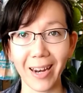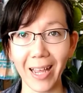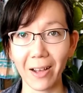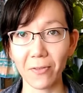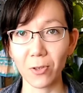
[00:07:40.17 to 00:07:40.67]
and I
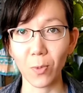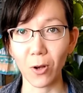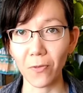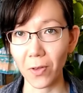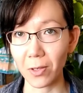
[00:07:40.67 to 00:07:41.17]
have
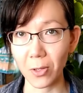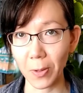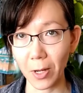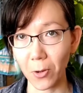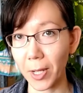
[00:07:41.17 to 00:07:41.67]
small feet, so
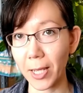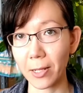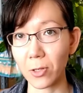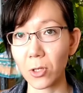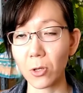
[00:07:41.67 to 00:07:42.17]
I know I
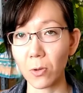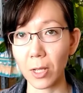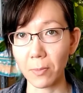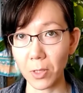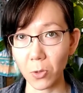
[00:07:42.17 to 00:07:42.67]
can scoot
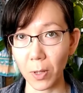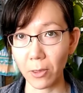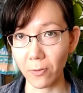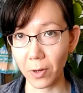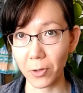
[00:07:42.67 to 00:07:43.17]
in between
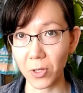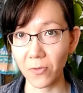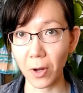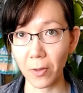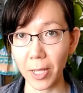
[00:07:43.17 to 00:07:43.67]
the rows
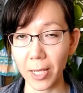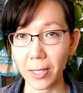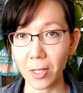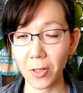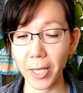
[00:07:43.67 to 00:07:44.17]
fairly
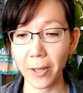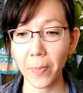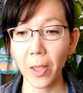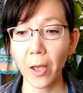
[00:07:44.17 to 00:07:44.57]
easily.